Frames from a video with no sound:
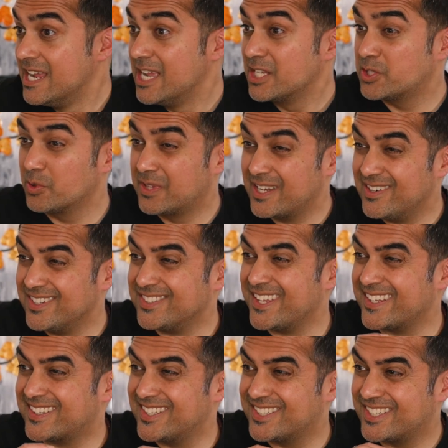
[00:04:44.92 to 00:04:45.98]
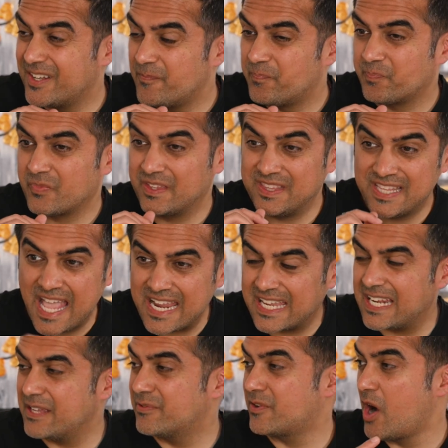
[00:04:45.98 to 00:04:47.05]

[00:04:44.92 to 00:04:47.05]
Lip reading: So there's like this negative